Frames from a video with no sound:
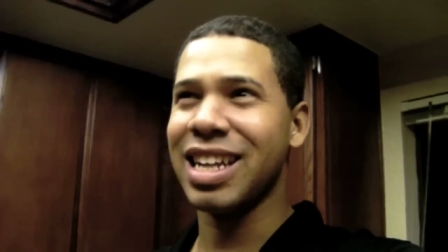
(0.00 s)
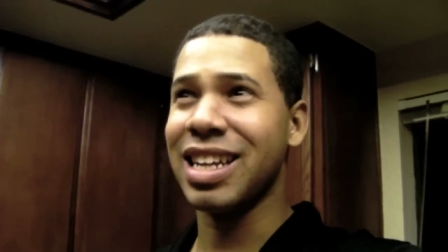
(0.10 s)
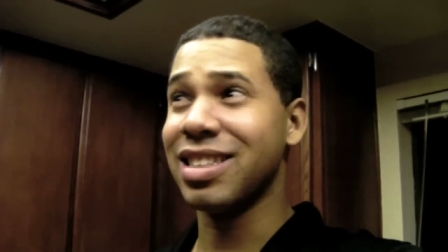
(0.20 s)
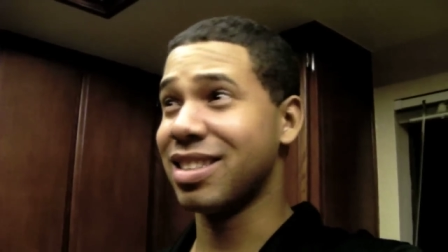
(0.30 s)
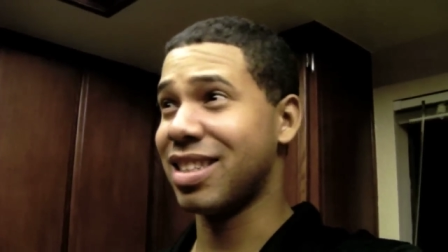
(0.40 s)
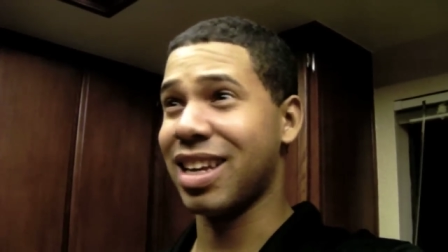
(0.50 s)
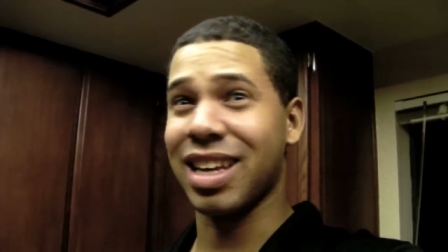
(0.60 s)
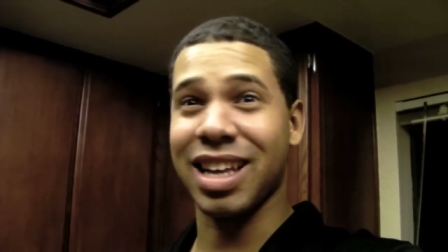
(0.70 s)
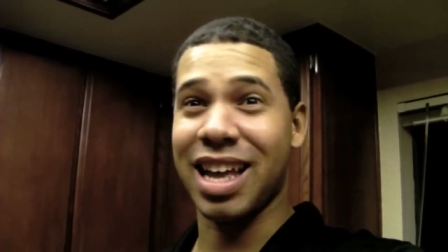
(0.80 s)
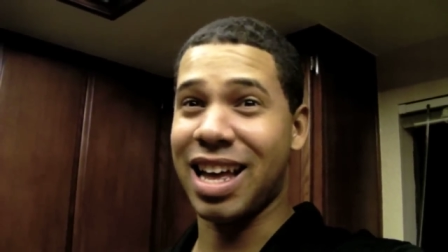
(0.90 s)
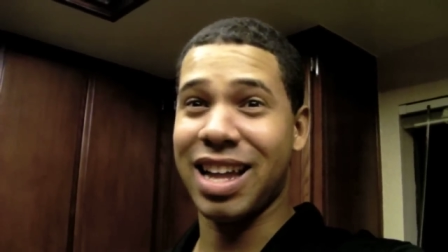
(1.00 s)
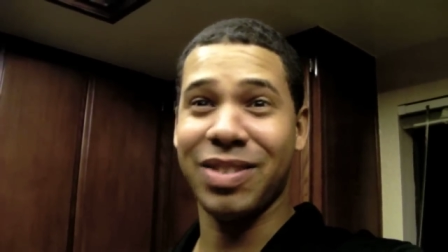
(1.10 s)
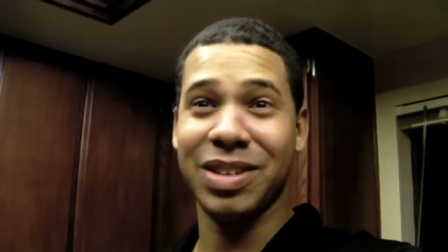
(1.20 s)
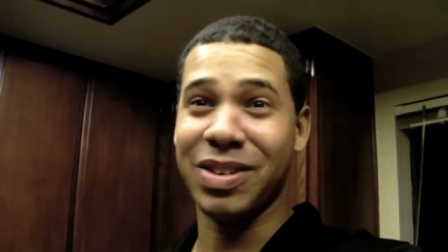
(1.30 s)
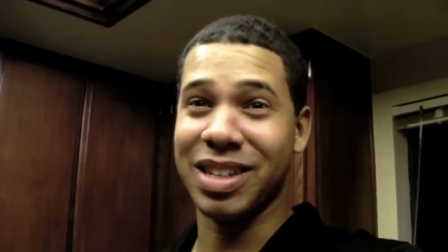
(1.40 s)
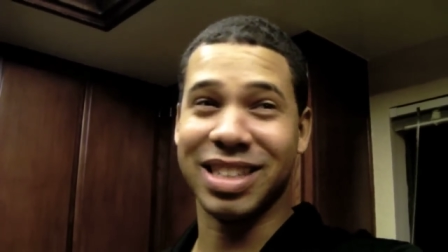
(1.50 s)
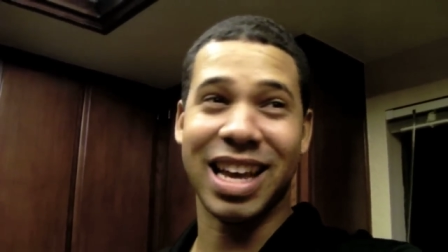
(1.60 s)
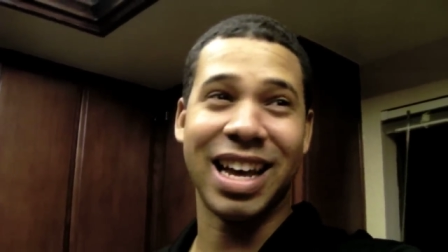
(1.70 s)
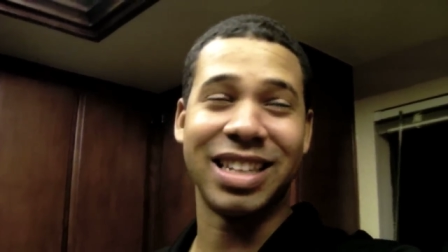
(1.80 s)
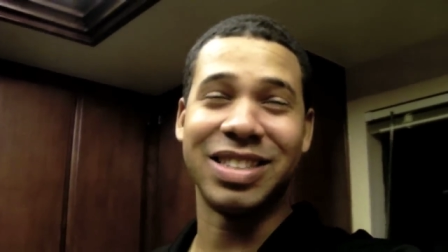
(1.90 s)
And Lisa's like, I don't know this
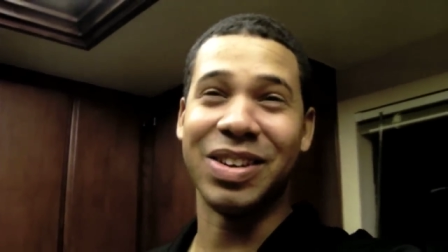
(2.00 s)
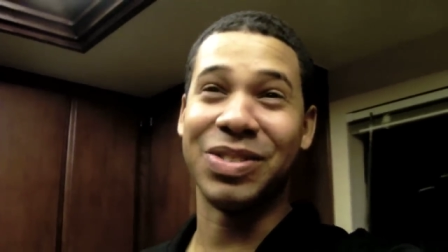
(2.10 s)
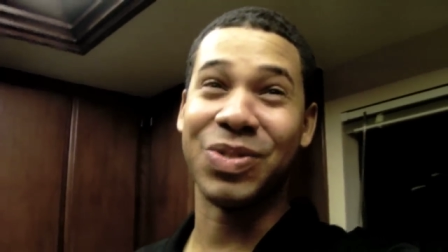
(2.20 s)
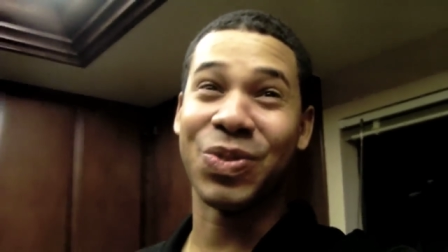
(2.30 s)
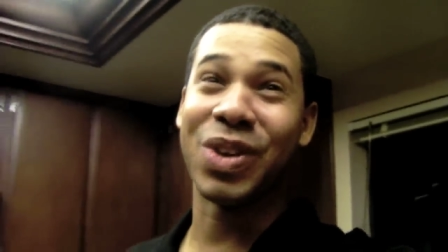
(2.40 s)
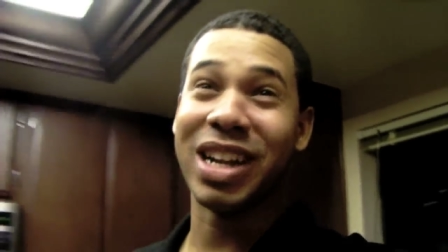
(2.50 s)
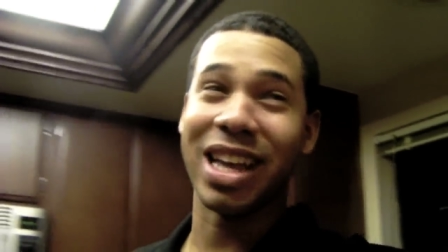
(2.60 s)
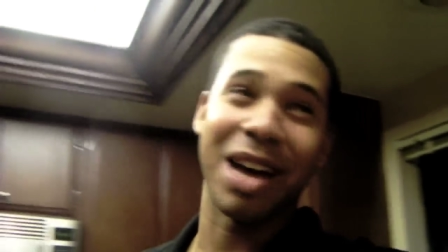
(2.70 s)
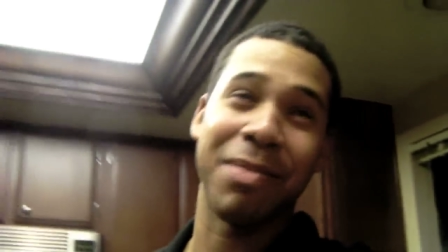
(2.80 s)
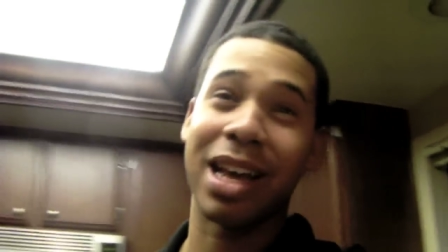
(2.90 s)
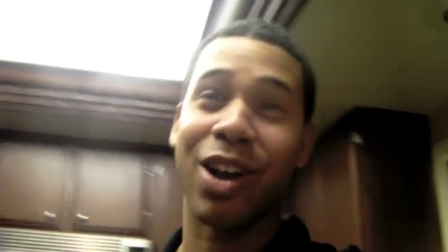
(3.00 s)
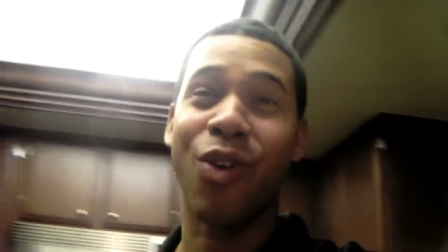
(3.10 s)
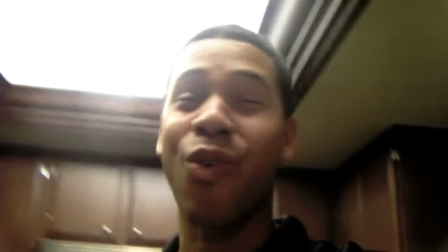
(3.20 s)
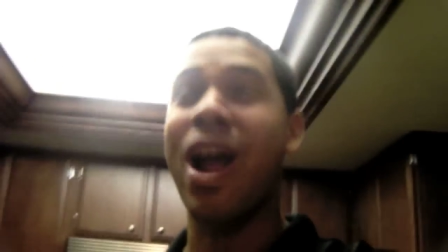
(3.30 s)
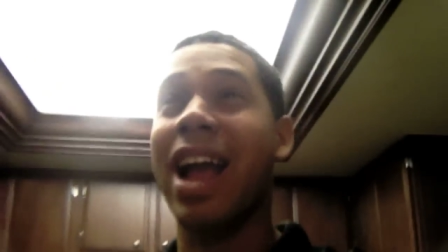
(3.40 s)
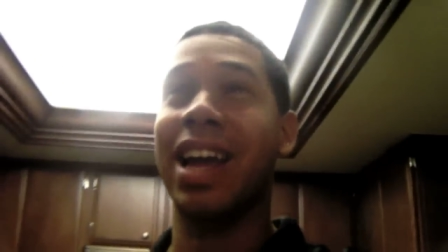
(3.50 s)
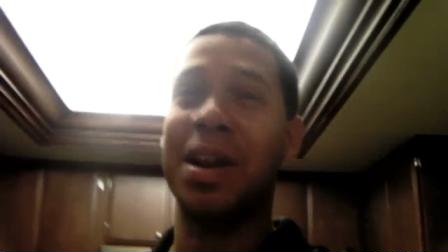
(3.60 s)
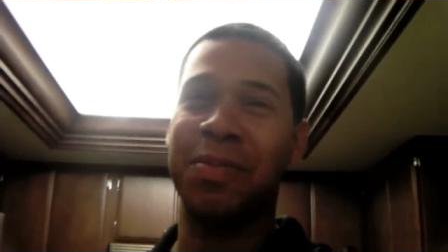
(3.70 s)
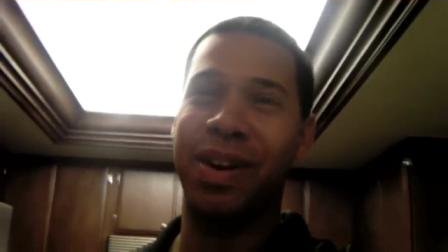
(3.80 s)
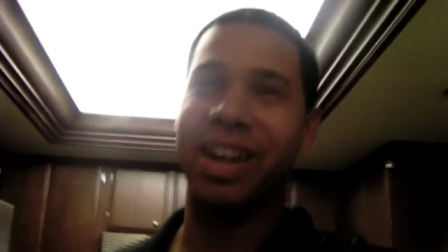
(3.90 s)
guy. So it's really, I'm like cracking
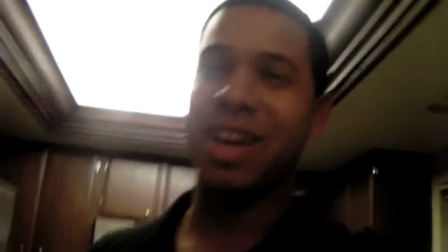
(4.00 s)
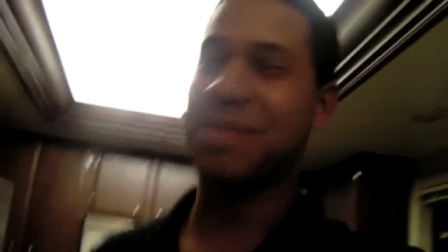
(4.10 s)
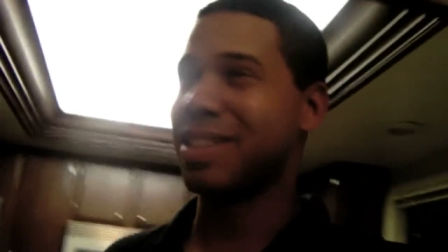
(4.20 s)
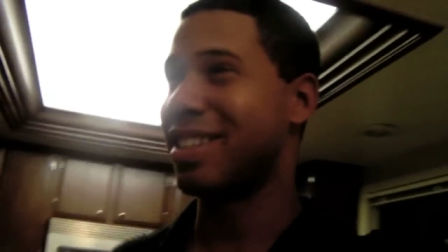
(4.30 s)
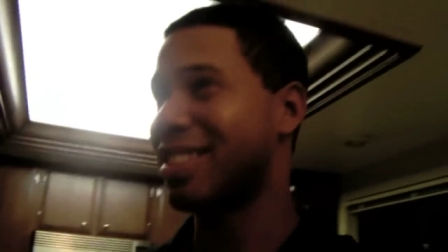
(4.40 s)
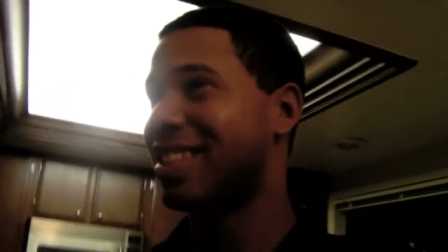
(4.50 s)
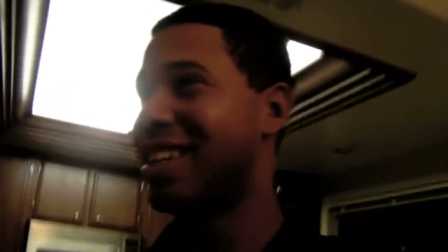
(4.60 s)
up right now because.